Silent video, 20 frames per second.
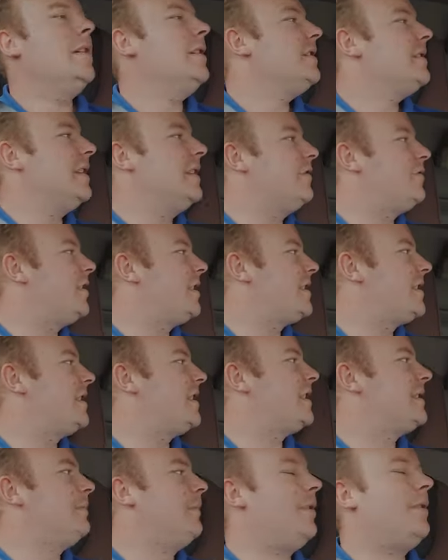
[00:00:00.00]
It's
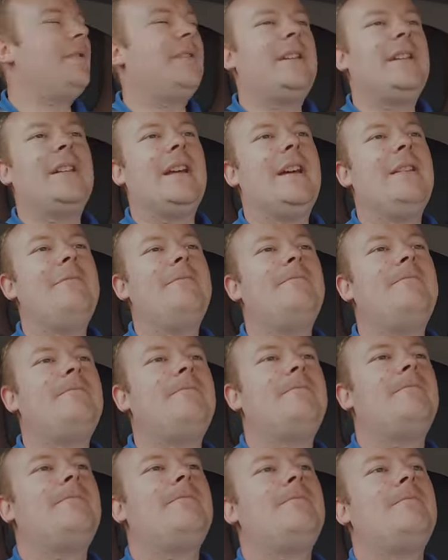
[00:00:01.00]
interesting this morning though,
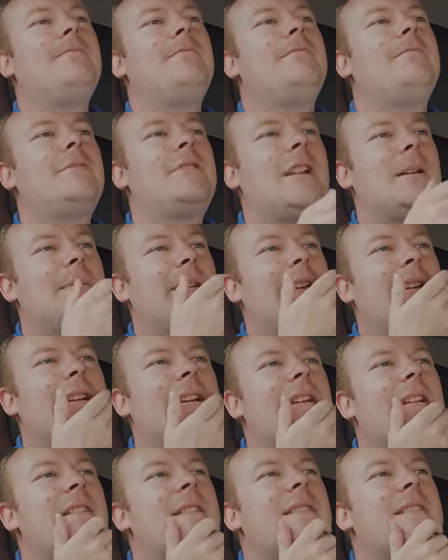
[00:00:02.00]

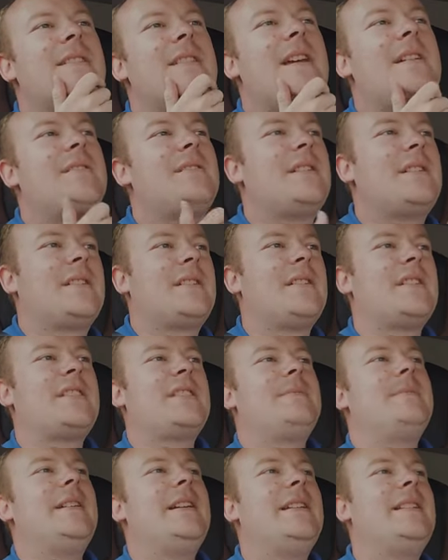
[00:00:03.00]
coming down to our
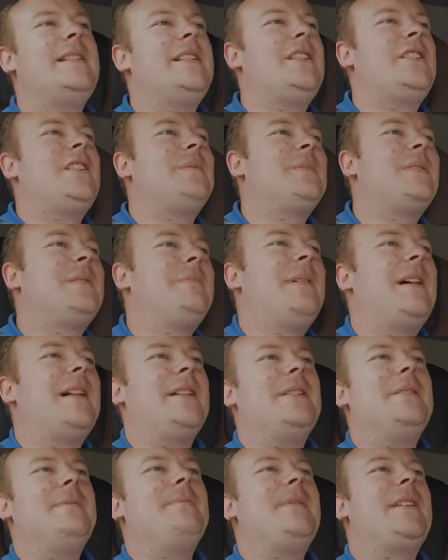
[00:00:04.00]
customer near Shepton
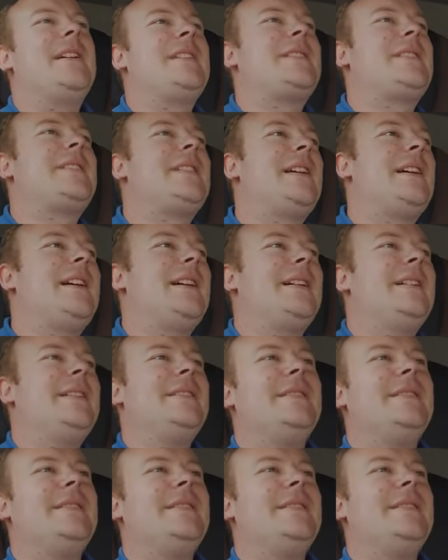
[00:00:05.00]
Mallet, that uh,